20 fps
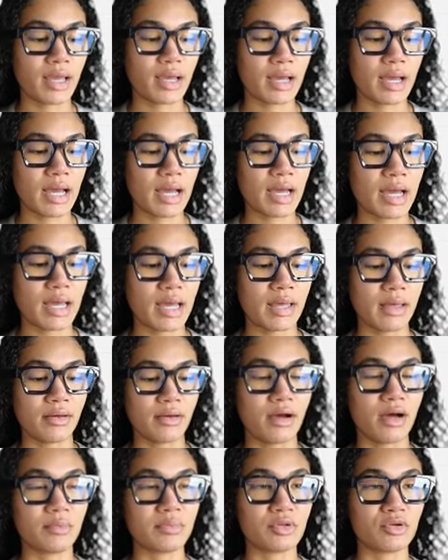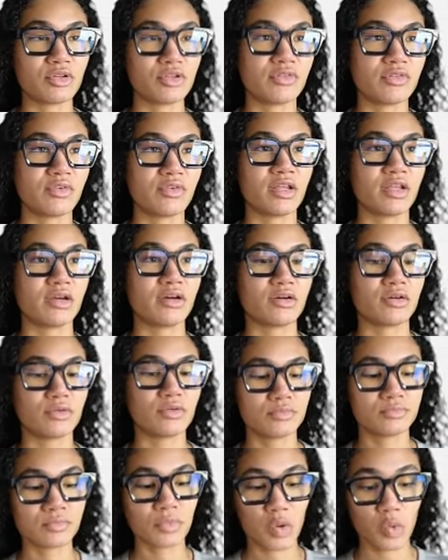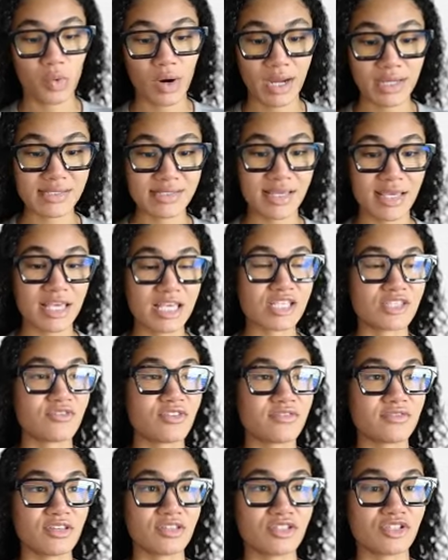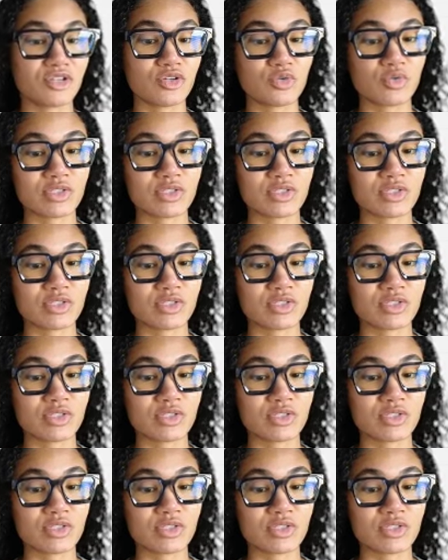I uploaded the video where I say he's 52.